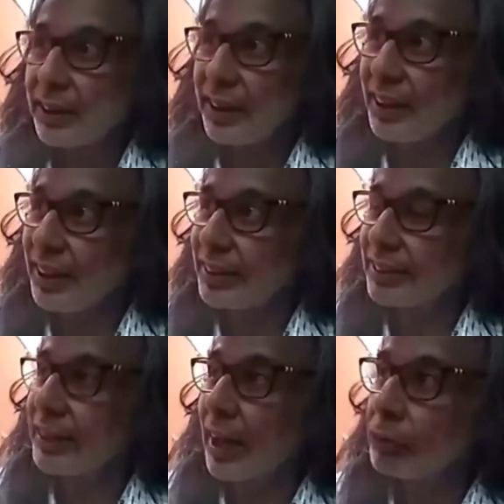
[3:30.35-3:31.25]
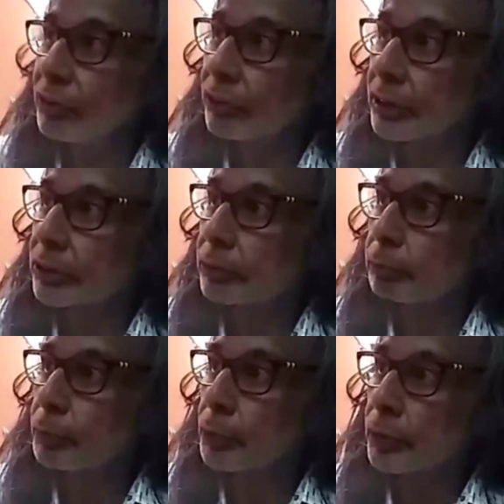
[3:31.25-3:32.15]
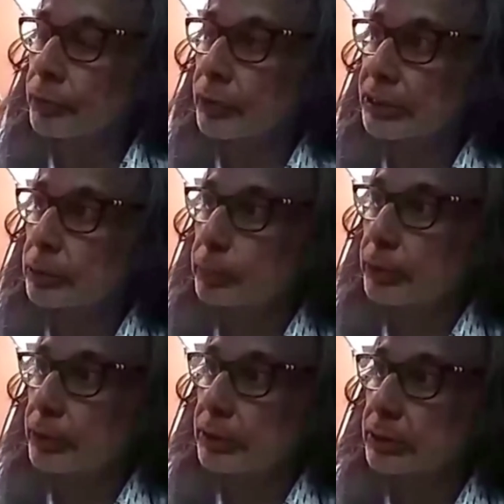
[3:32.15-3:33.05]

and that was a really beautiful experience.